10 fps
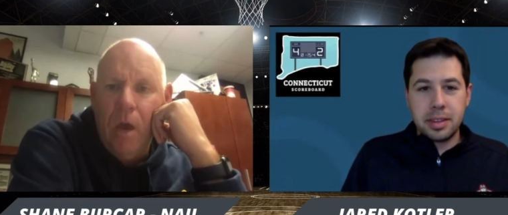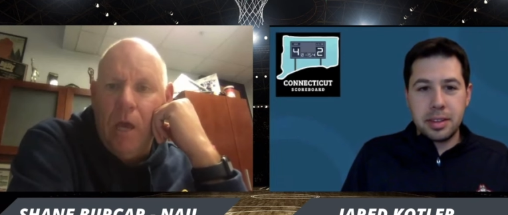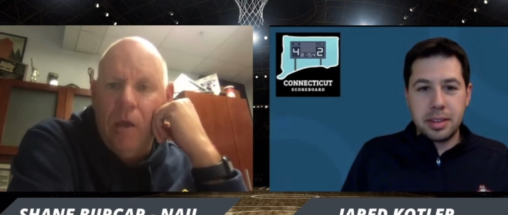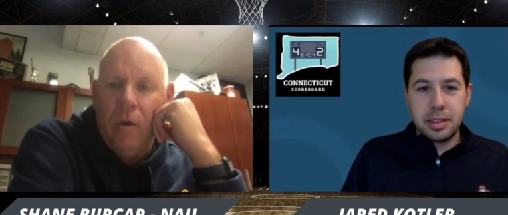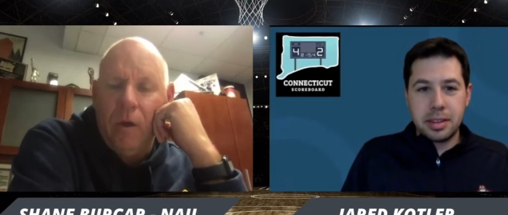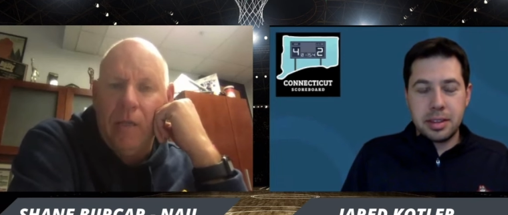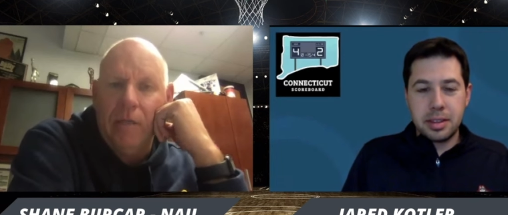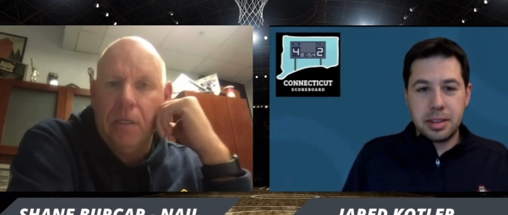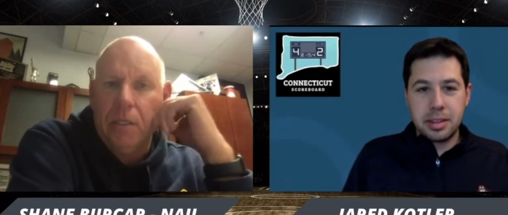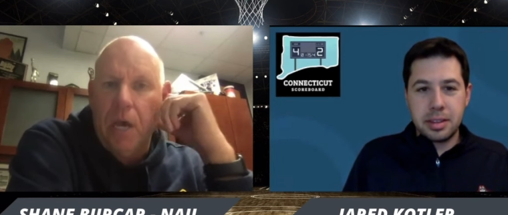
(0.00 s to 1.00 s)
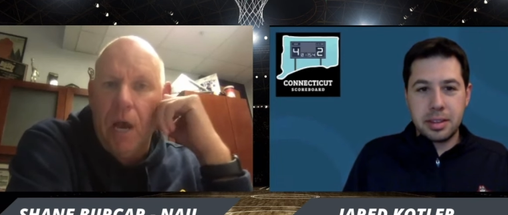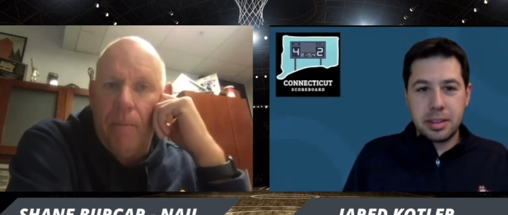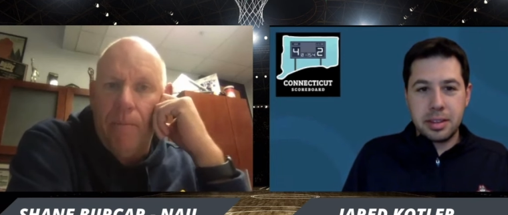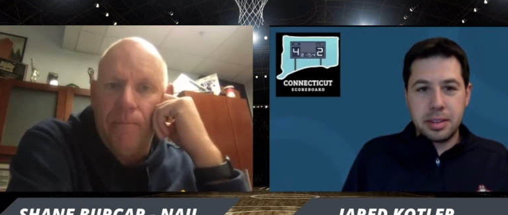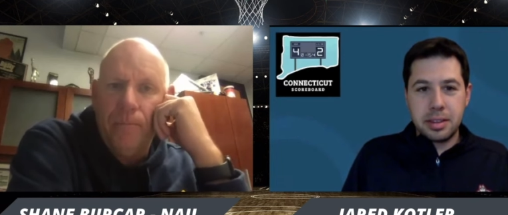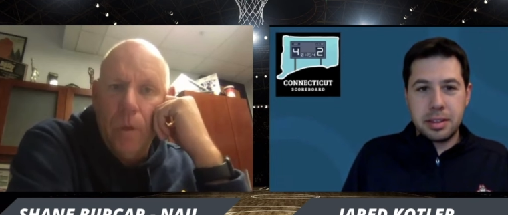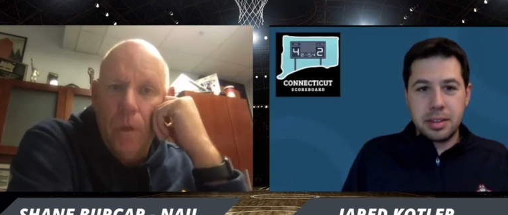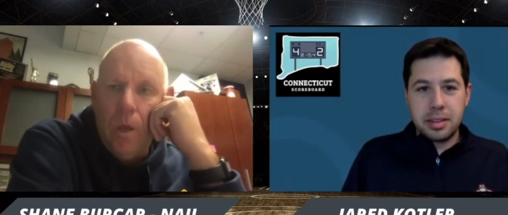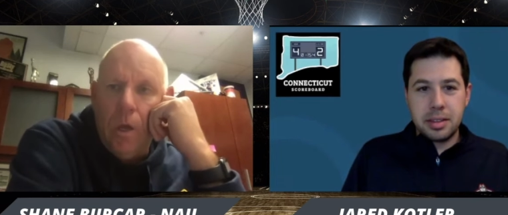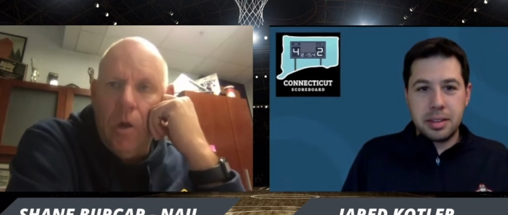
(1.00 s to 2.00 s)
Speaker 1: You know, gives us some
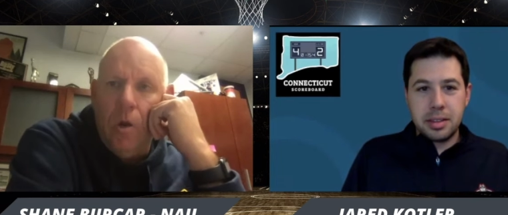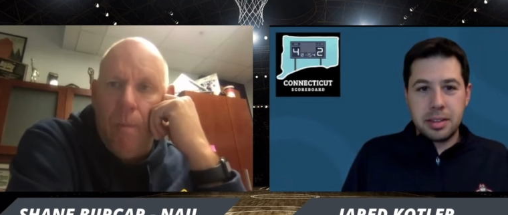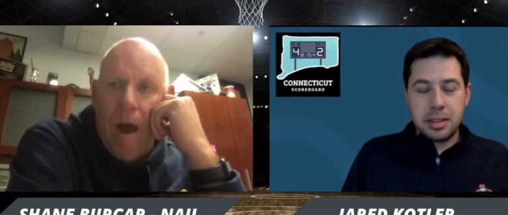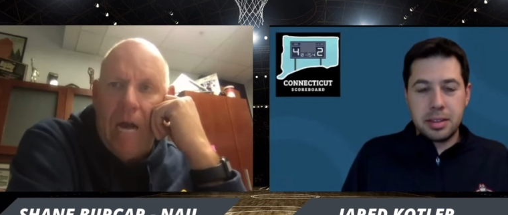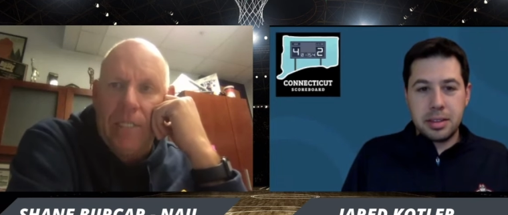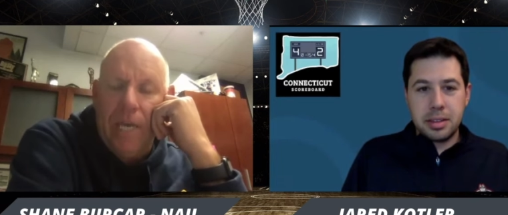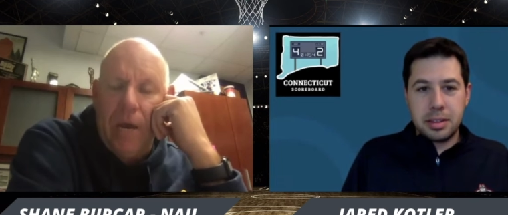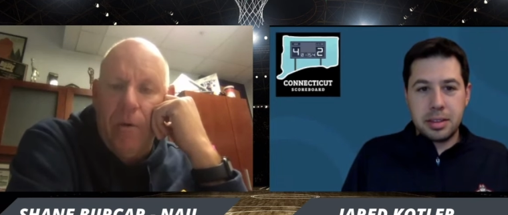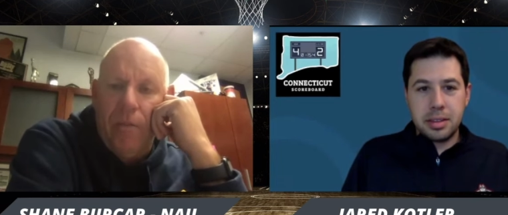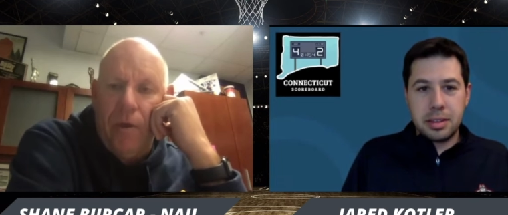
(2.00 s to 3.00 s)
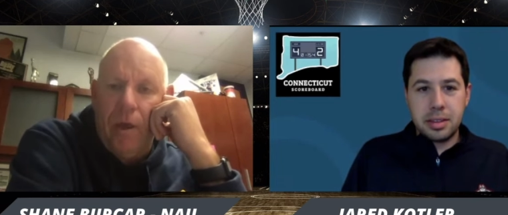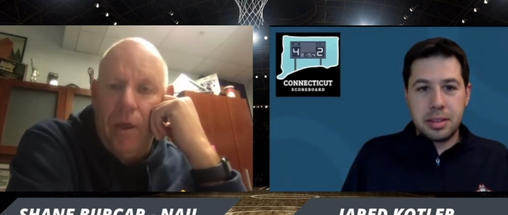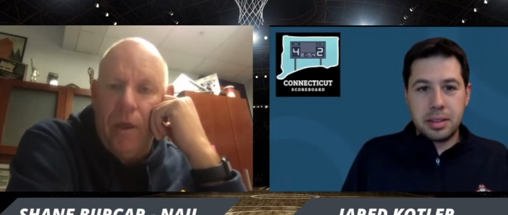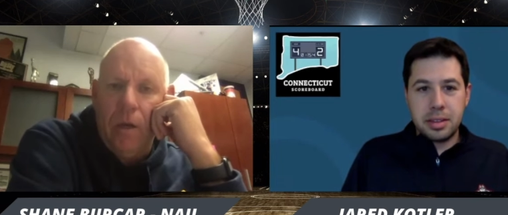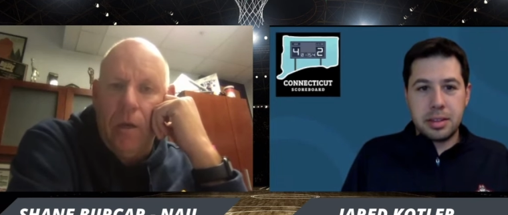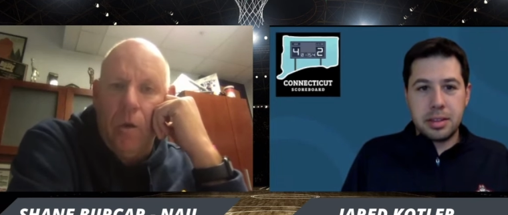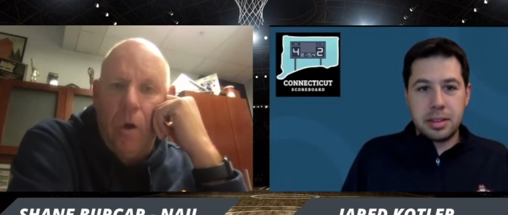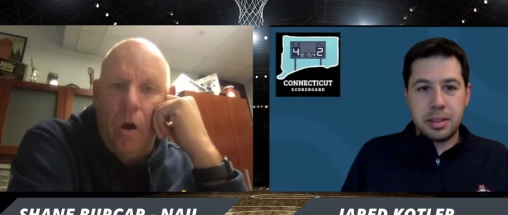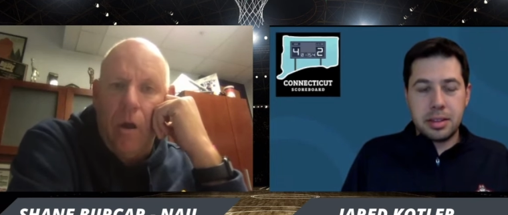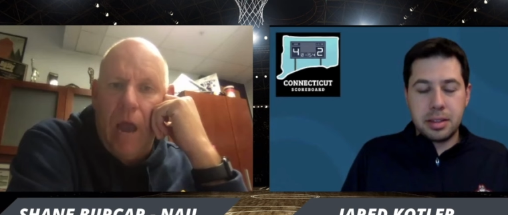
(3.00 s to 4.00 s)
you know, Moxie, I would think, and you know,
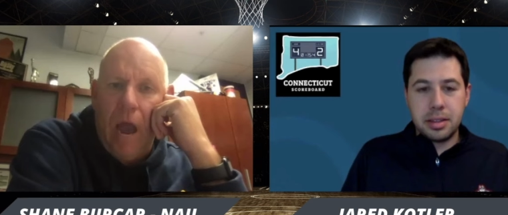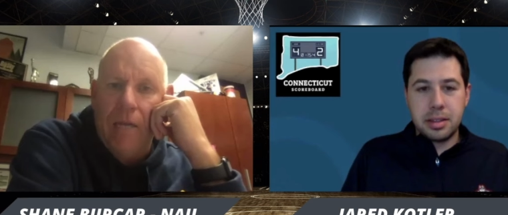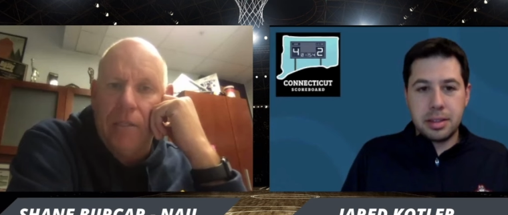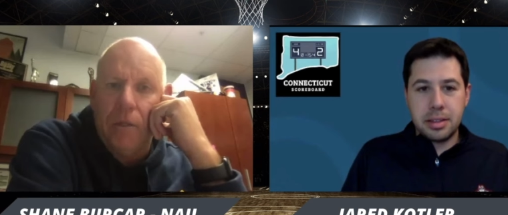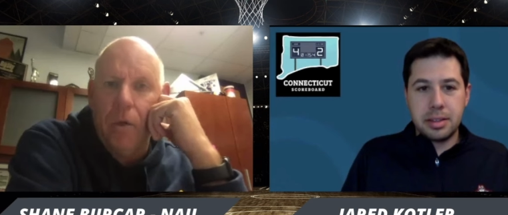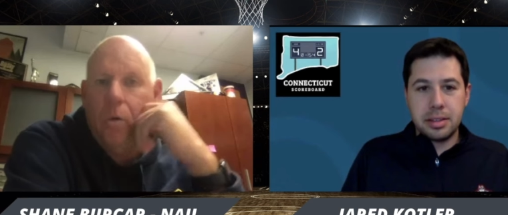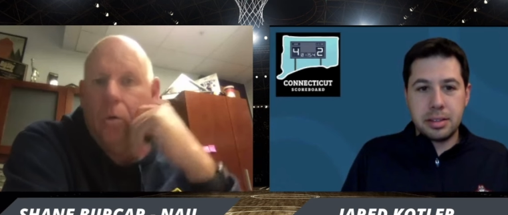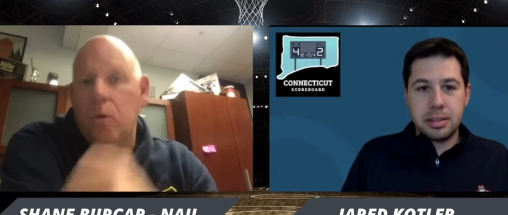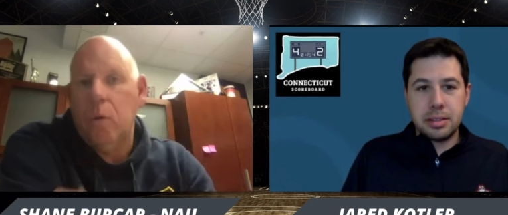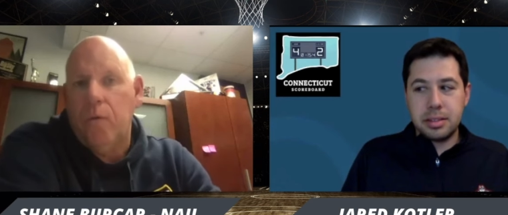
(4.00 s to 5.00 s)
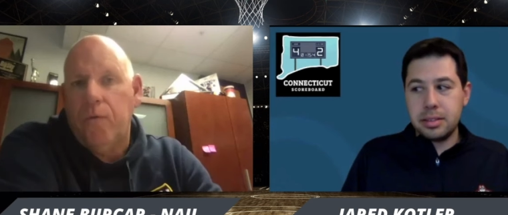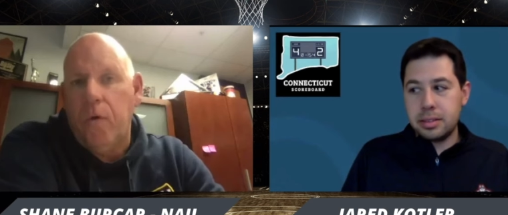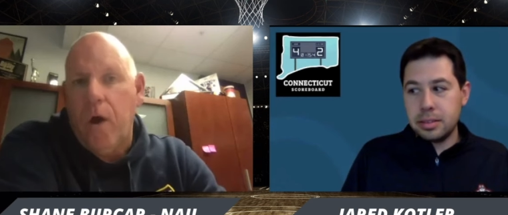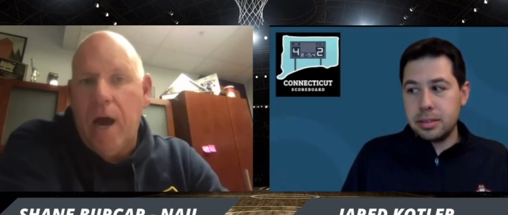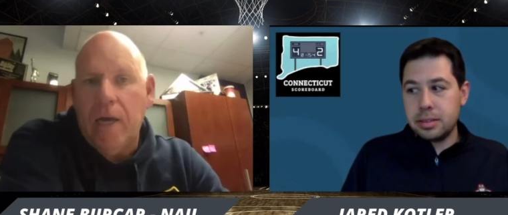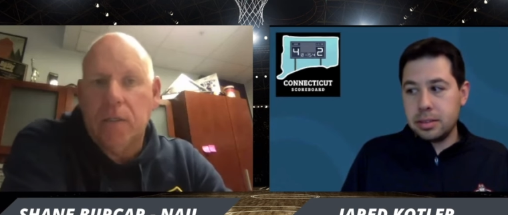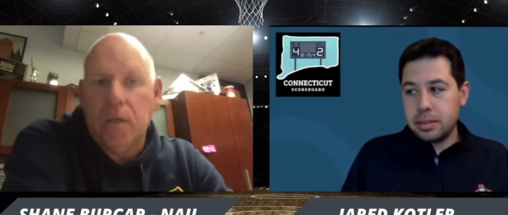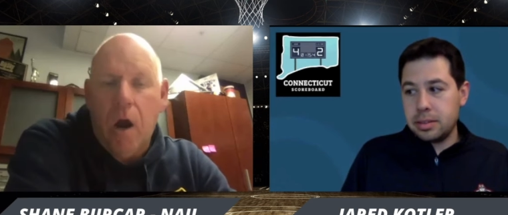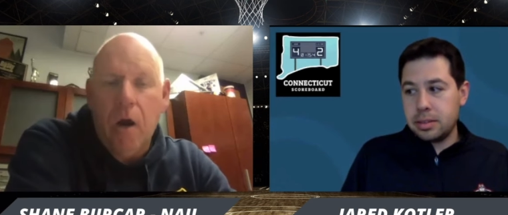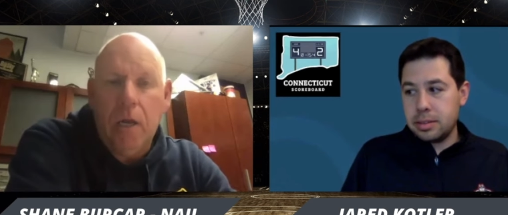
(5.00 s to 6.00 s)
our guys too. For us,
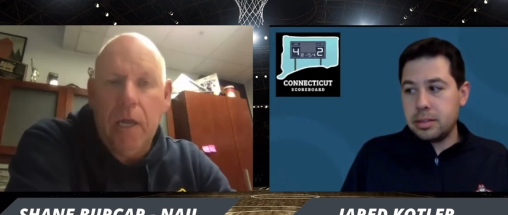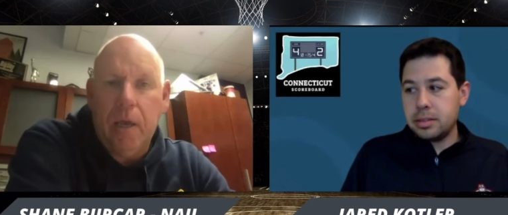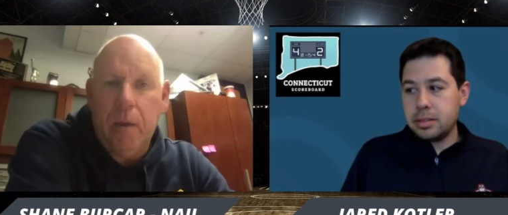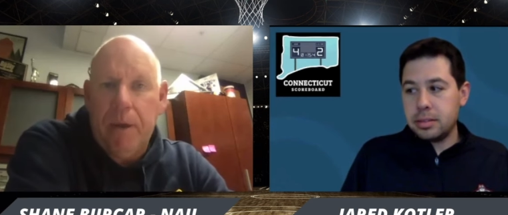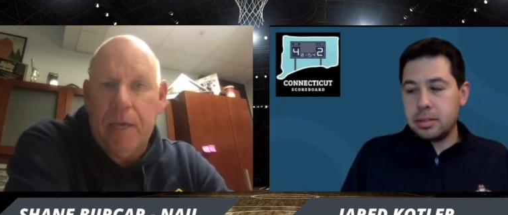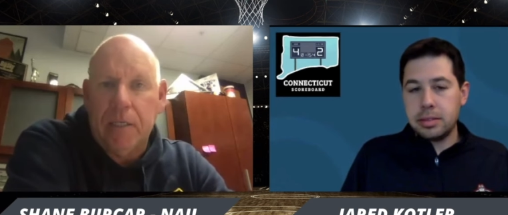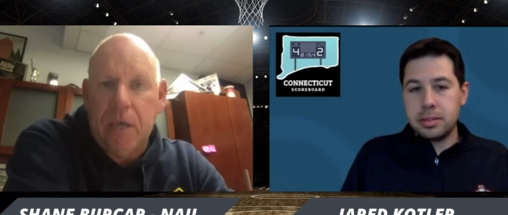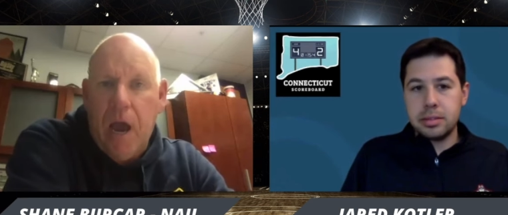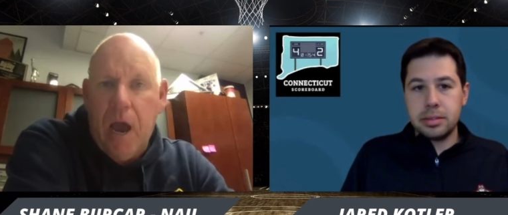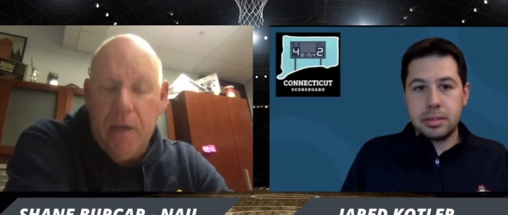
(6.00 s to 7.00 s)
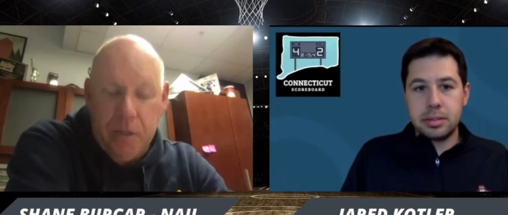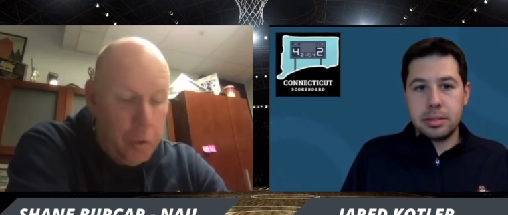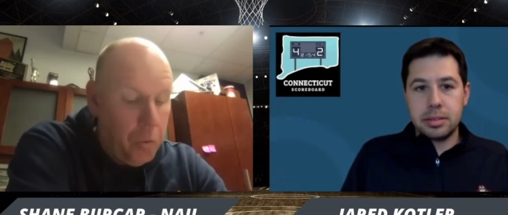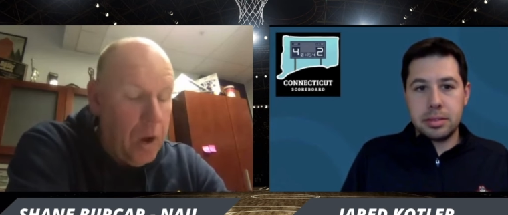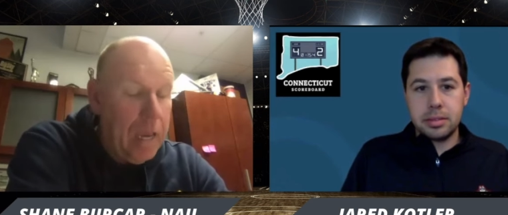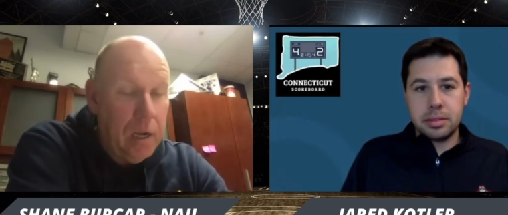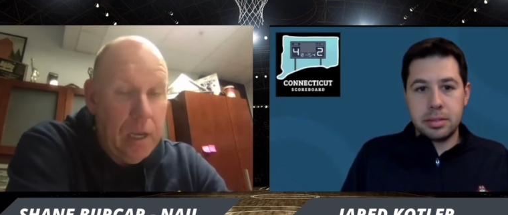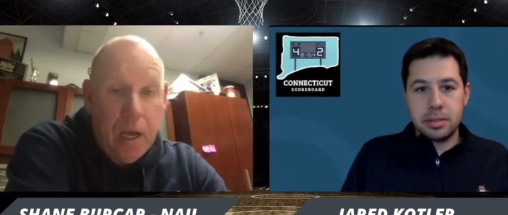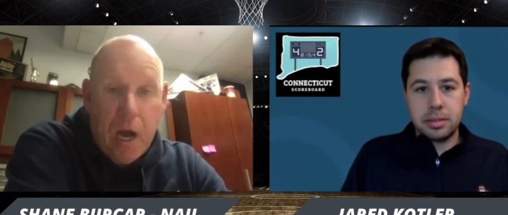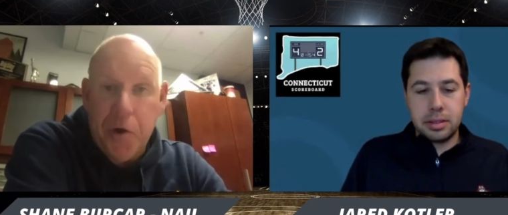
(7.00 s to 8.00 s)
our league, Big Sky, is a great
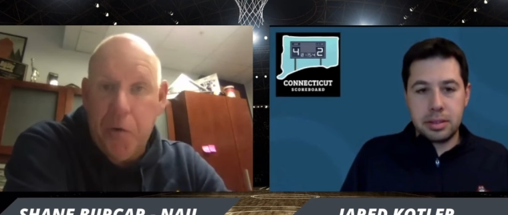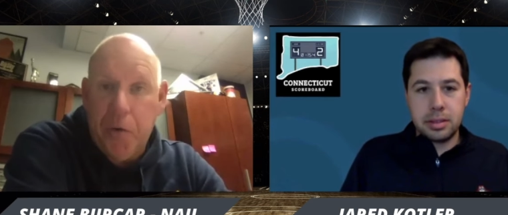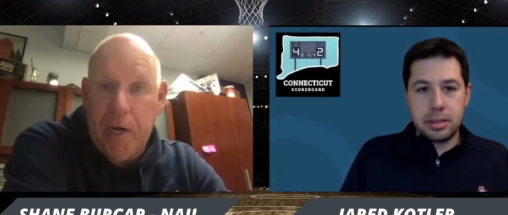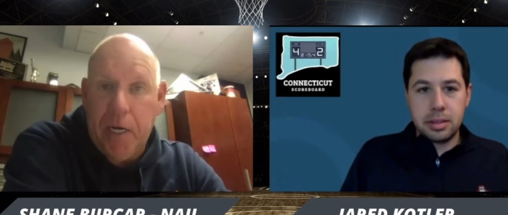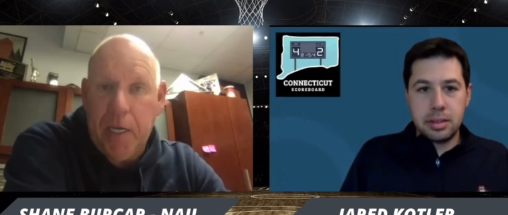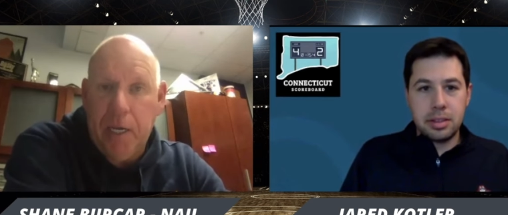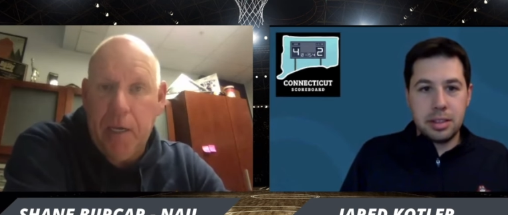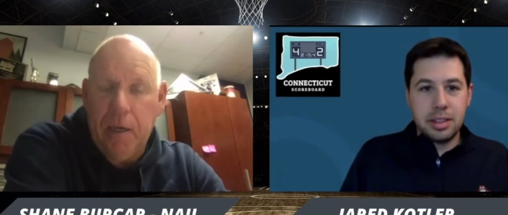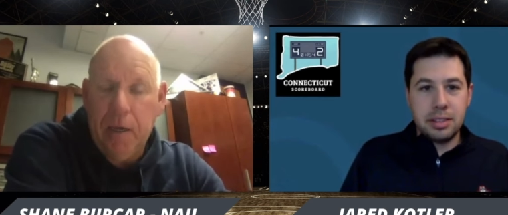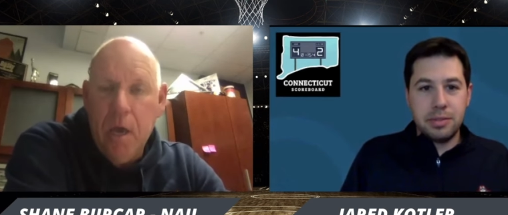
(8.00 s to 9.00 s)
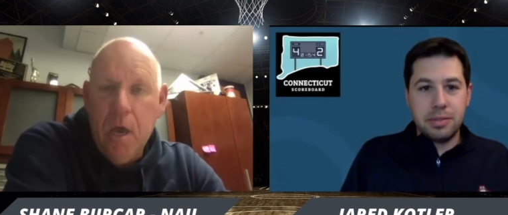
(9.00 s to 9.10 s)
league, underrated league.